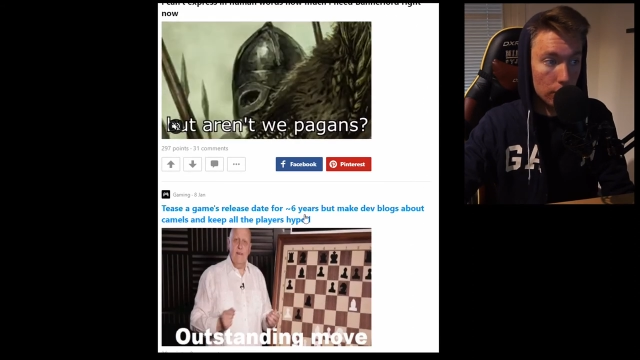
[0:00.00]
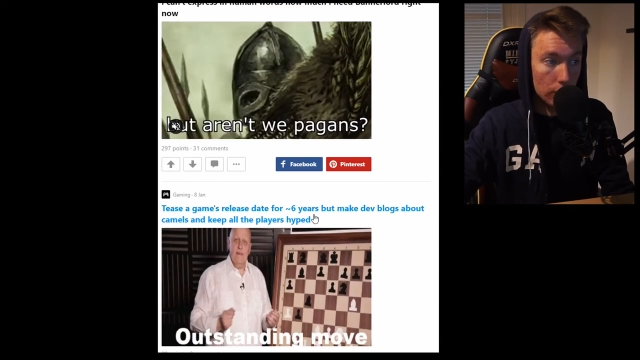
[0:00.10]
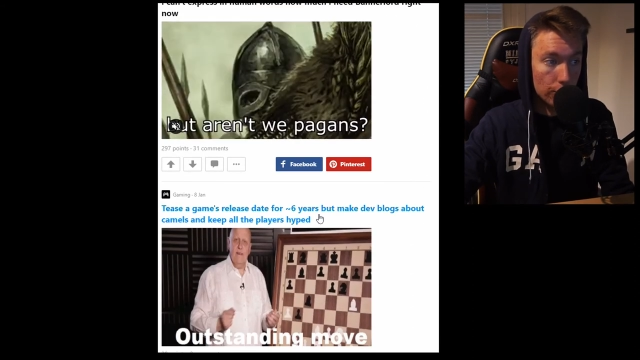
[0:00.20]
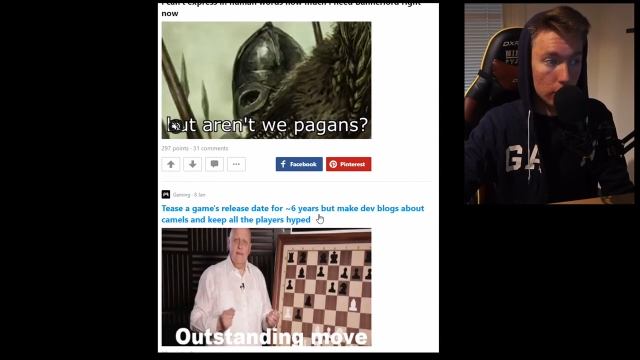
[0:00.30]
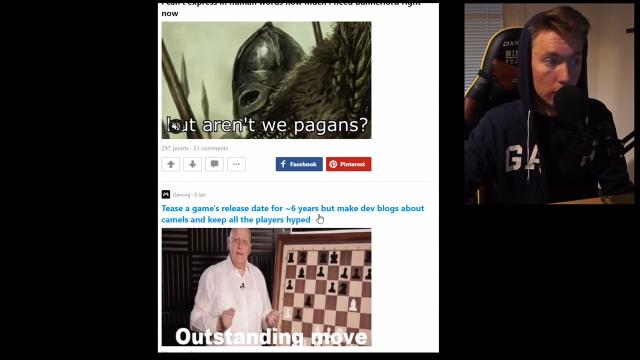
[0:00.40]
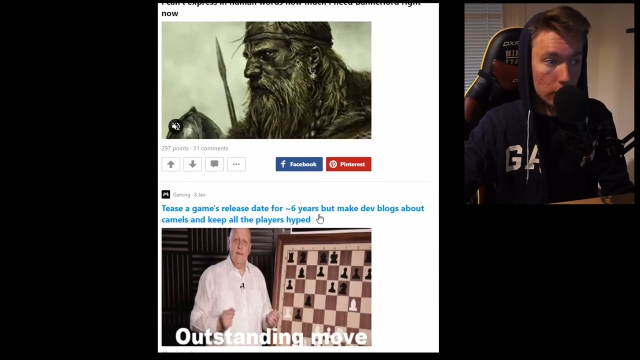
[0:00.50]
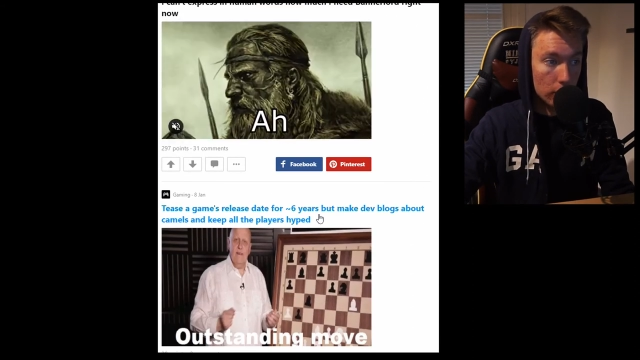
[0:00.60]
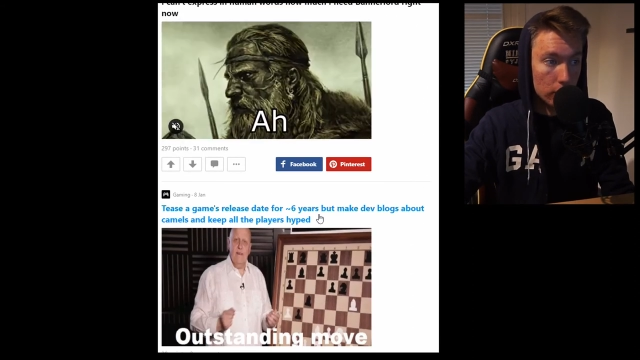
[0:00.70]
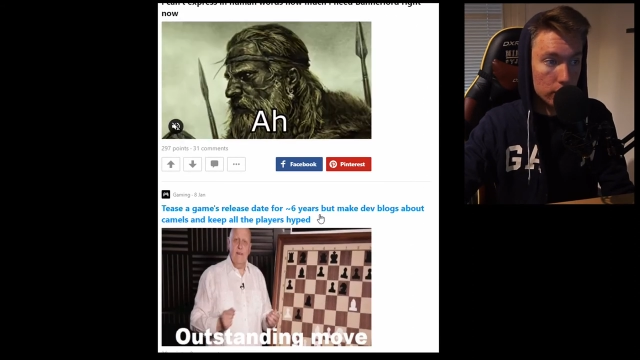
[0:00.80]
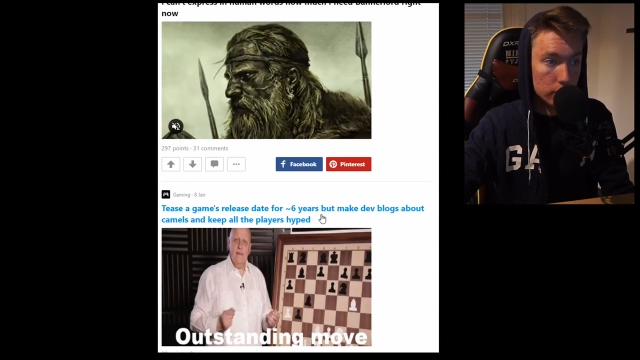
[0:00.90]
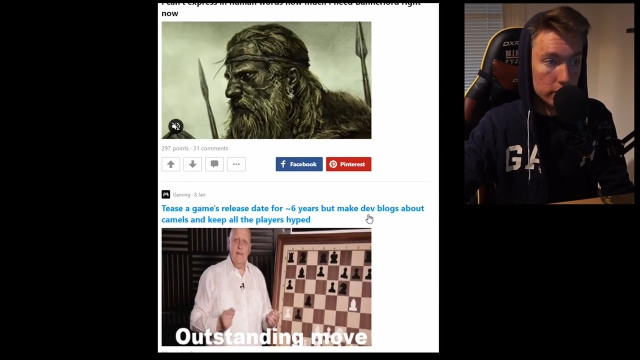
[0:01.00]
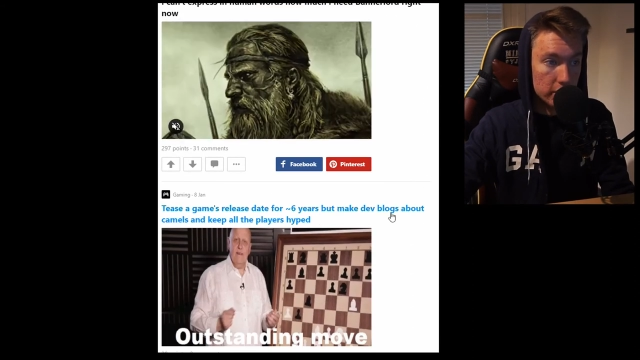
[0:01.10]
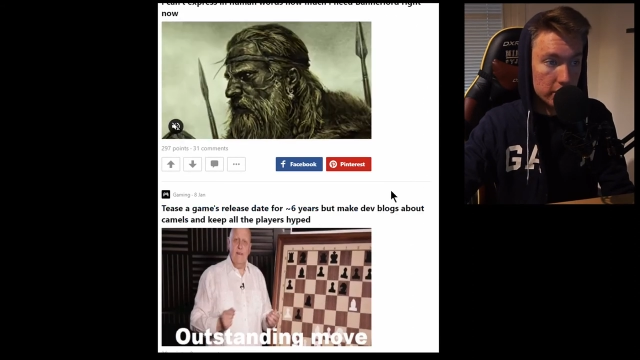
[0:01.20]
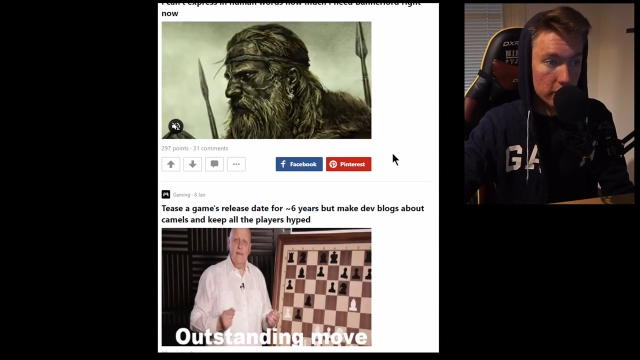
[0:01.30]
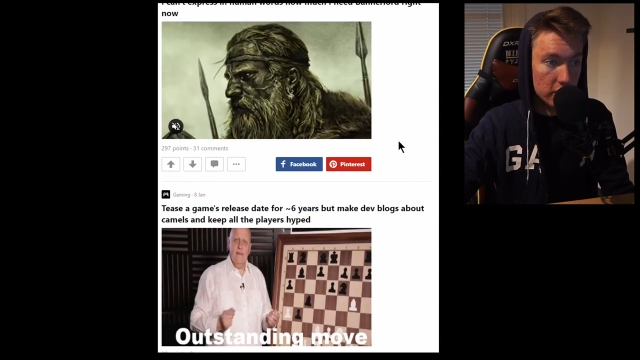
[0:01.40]
for these
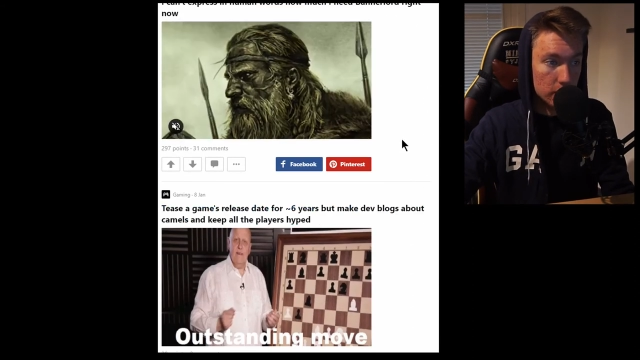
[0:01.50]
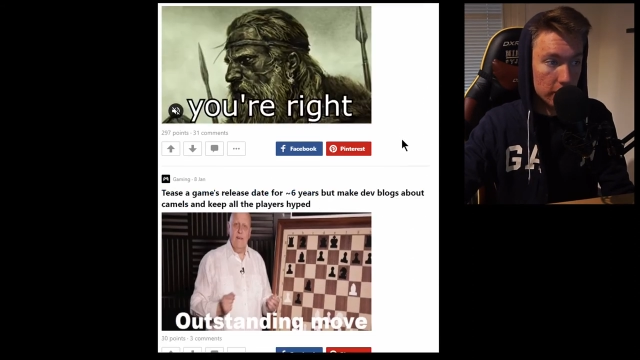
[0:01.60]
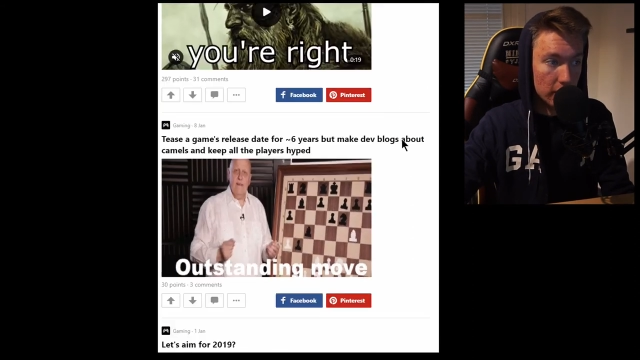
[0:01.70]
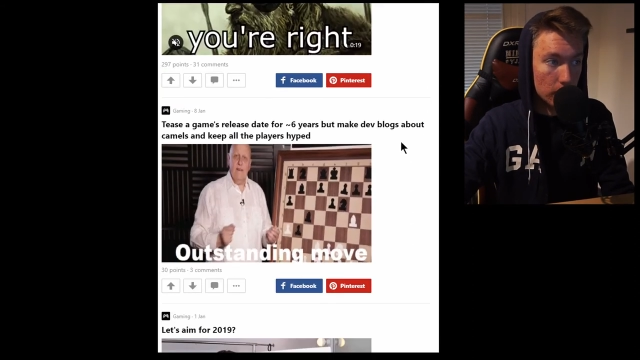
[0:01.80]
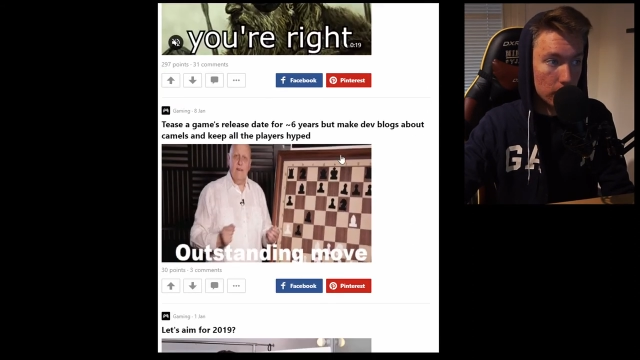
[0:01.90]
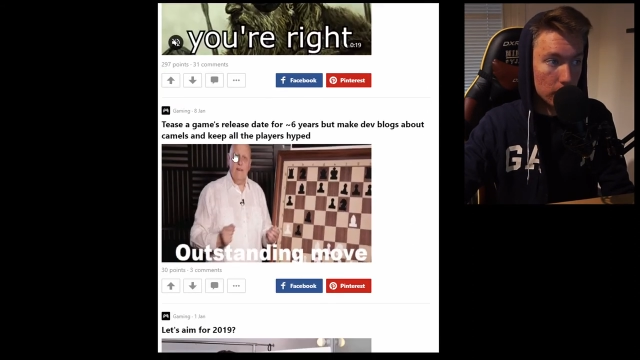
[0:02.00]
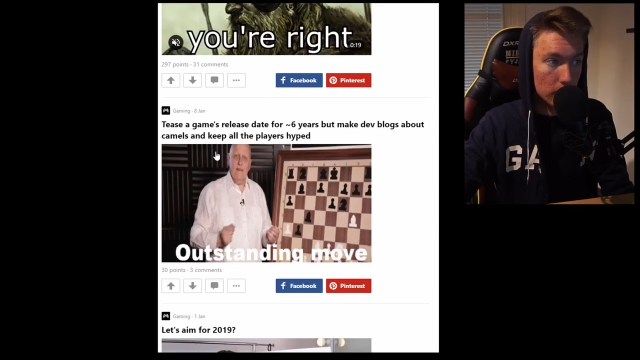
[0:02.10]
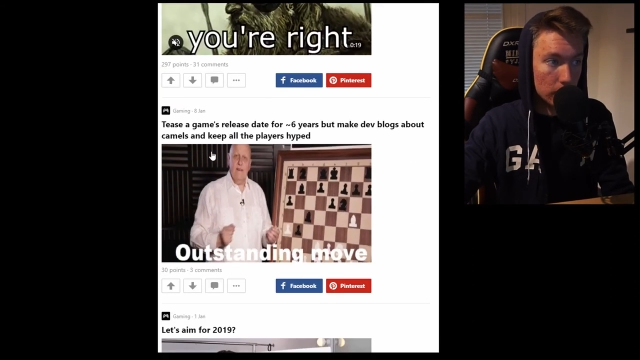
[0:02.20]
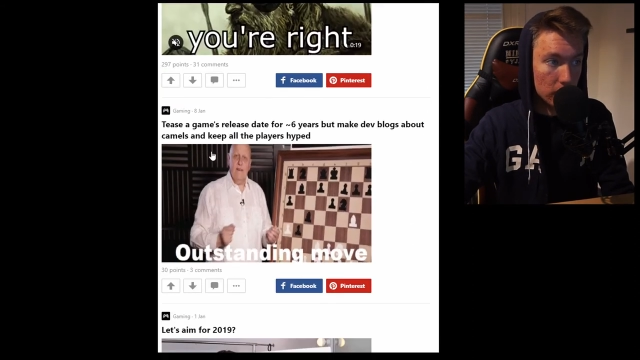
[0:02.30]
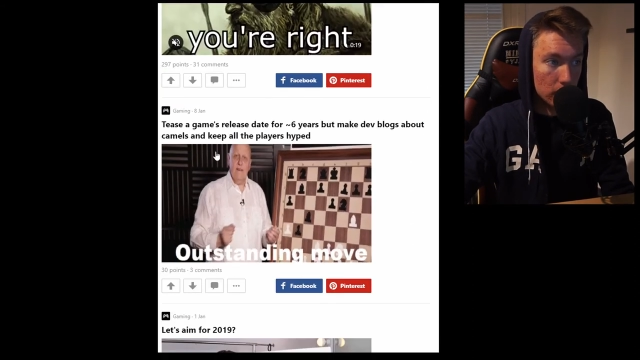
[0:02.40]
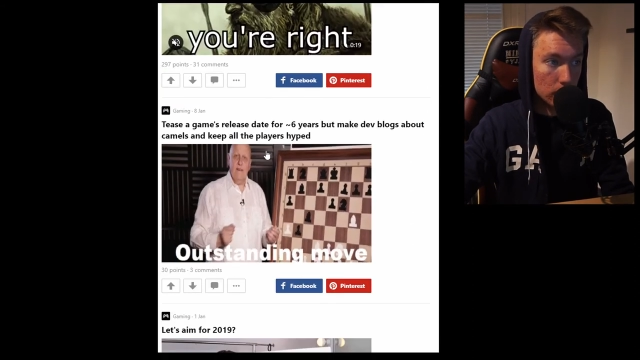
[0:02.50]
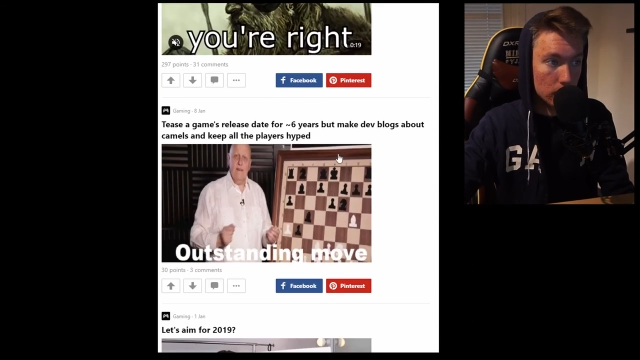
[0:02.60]
areas, but I don't amount here.